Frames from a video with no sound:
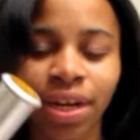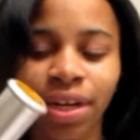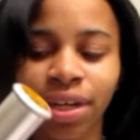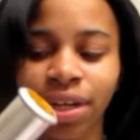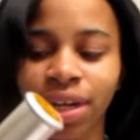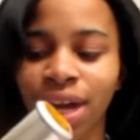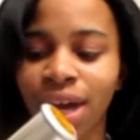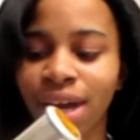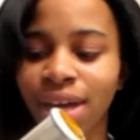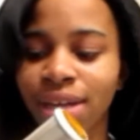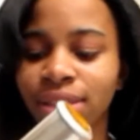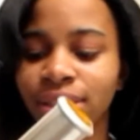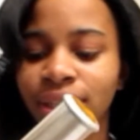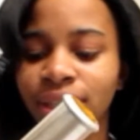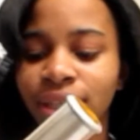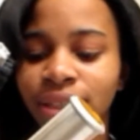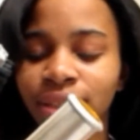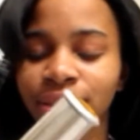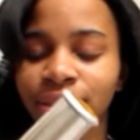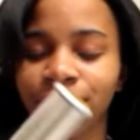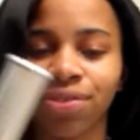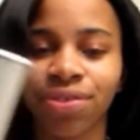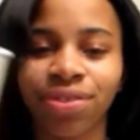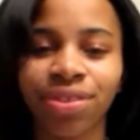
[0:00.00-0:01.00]
her
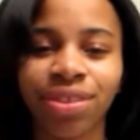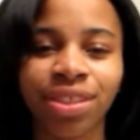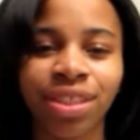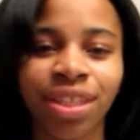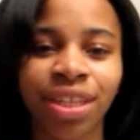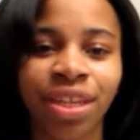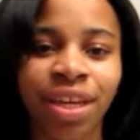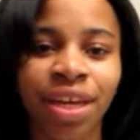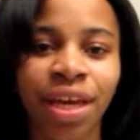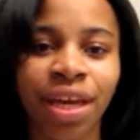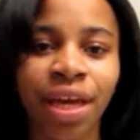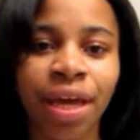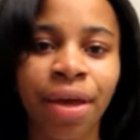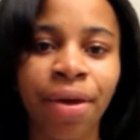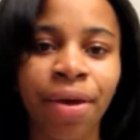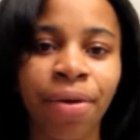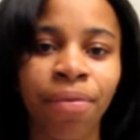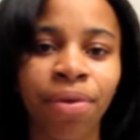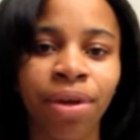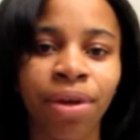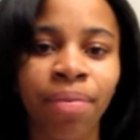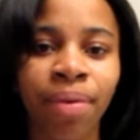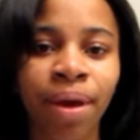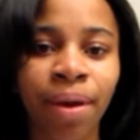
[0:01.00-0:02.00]
contest, as you see in
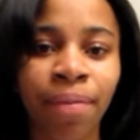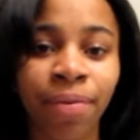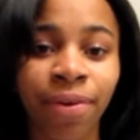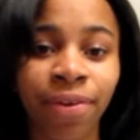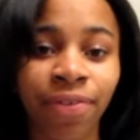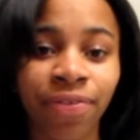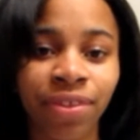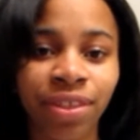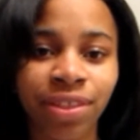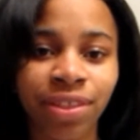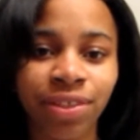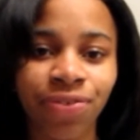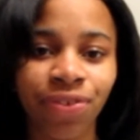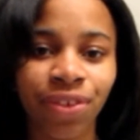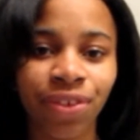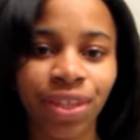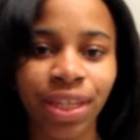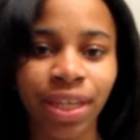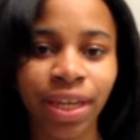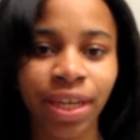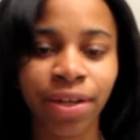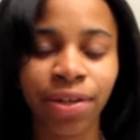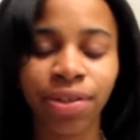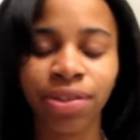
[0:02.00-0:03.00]
one of my previous
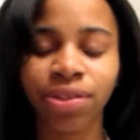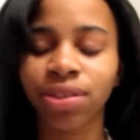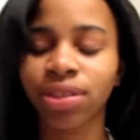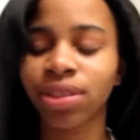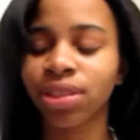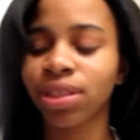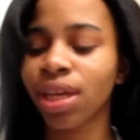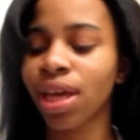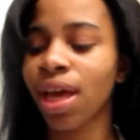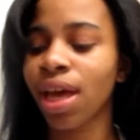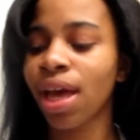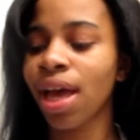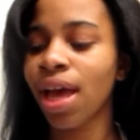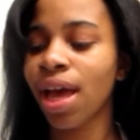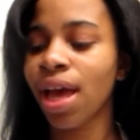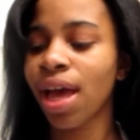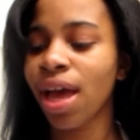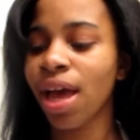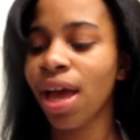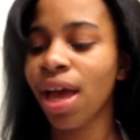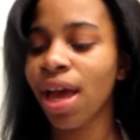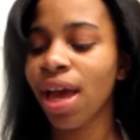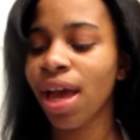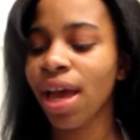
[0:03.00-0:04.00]
videos.
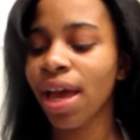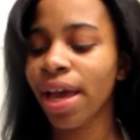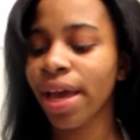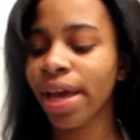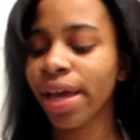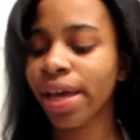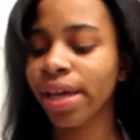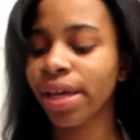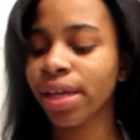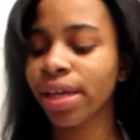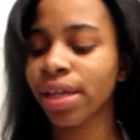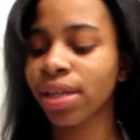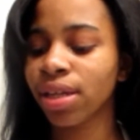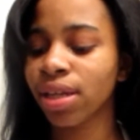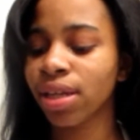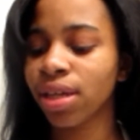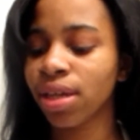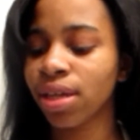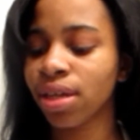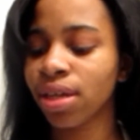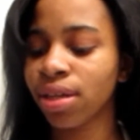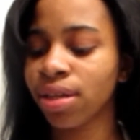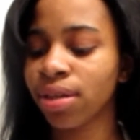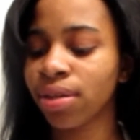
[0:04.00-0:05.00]
And
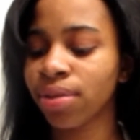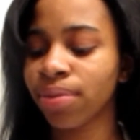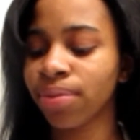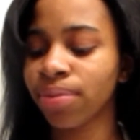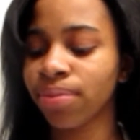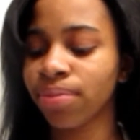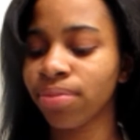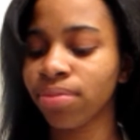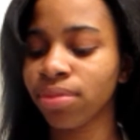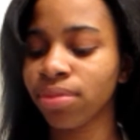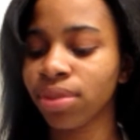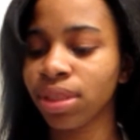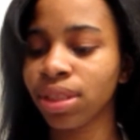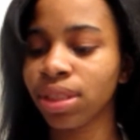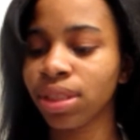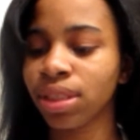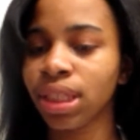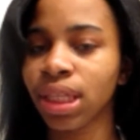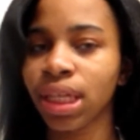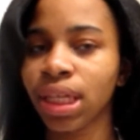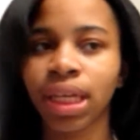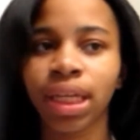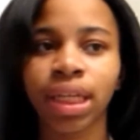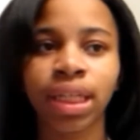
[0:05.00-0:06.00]
this
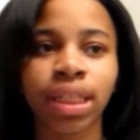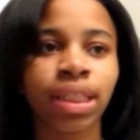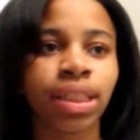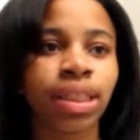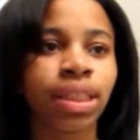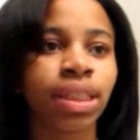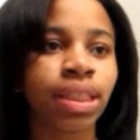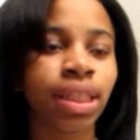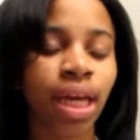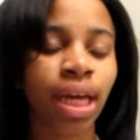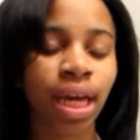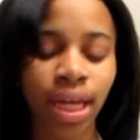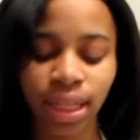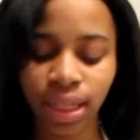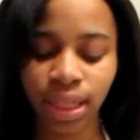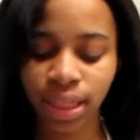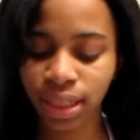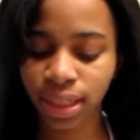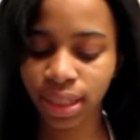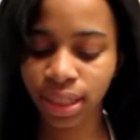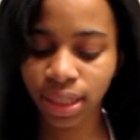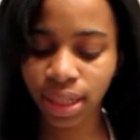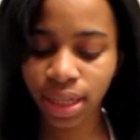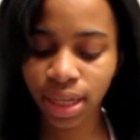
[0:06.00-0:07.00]
is the
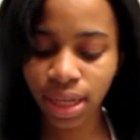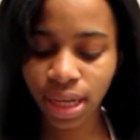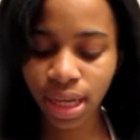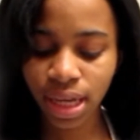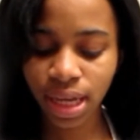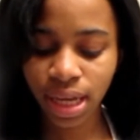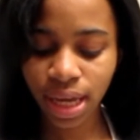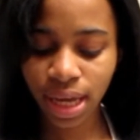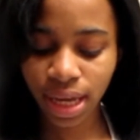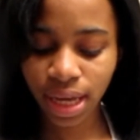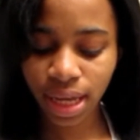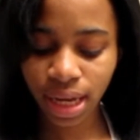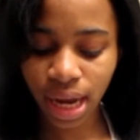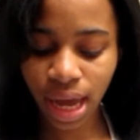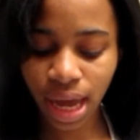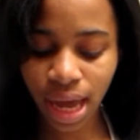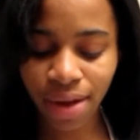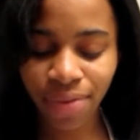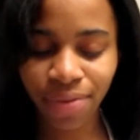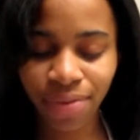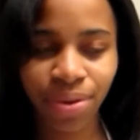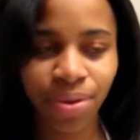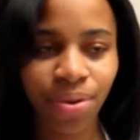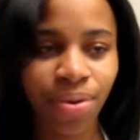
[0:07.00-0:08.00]
InStyler. And
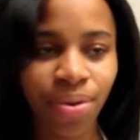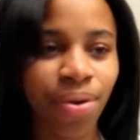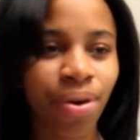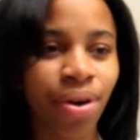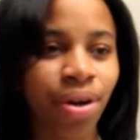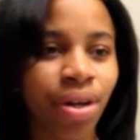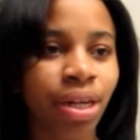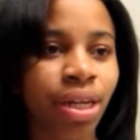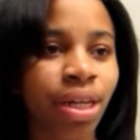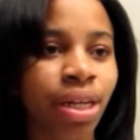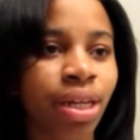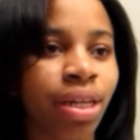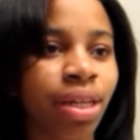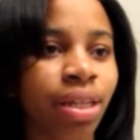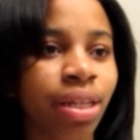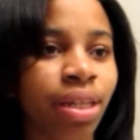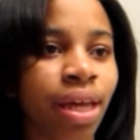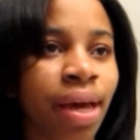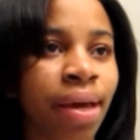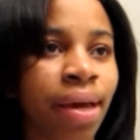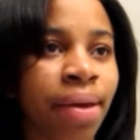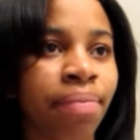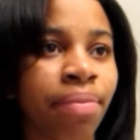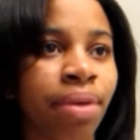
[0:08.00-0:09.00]
I recorded
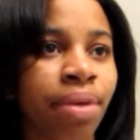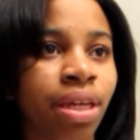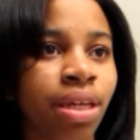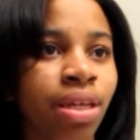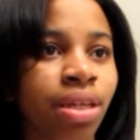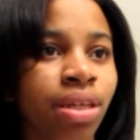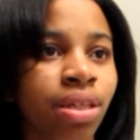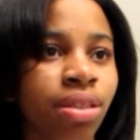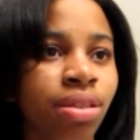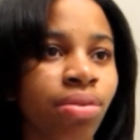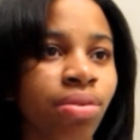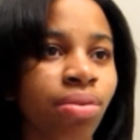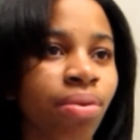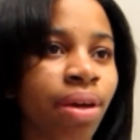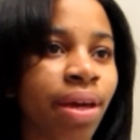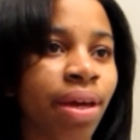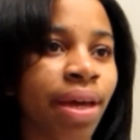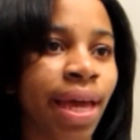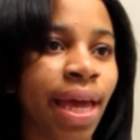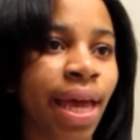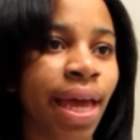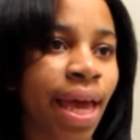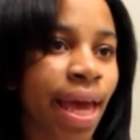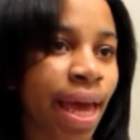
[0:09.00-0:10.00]
like me doing
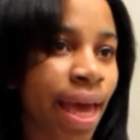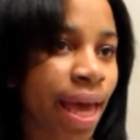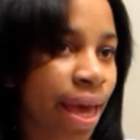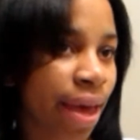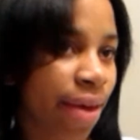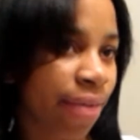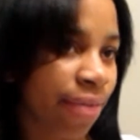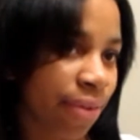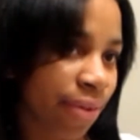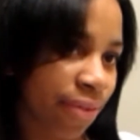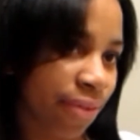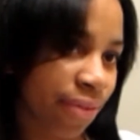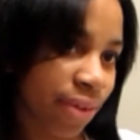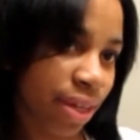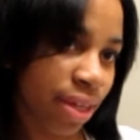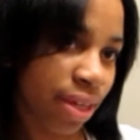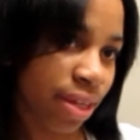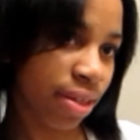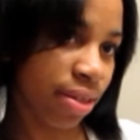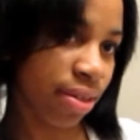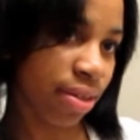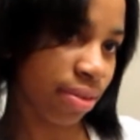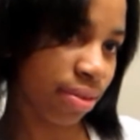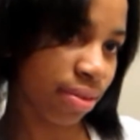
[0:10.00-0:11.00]
half of
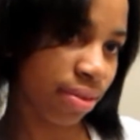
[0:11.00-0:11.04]
it,